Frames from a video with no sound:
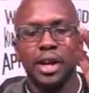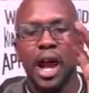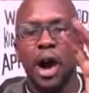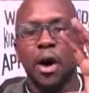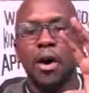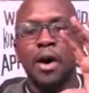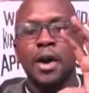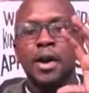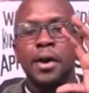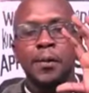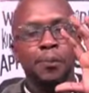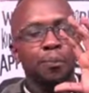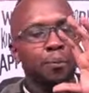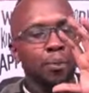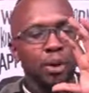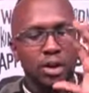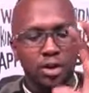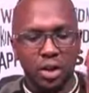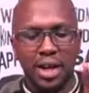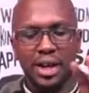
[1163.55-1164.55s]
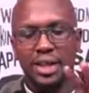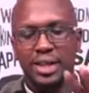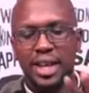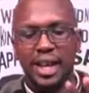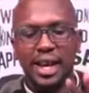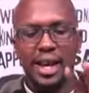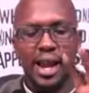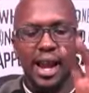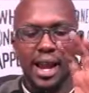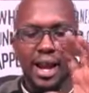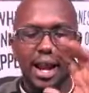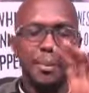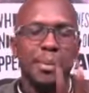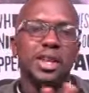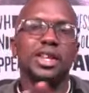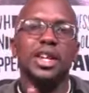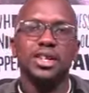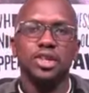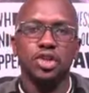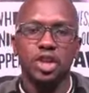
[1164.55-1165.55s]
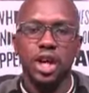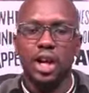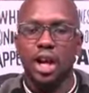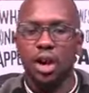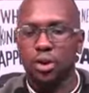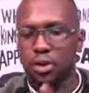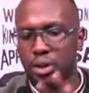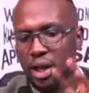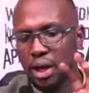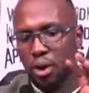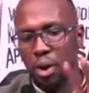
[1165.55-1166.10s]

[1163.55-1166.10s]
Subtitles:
Now, so I decided, hey, let me just check out the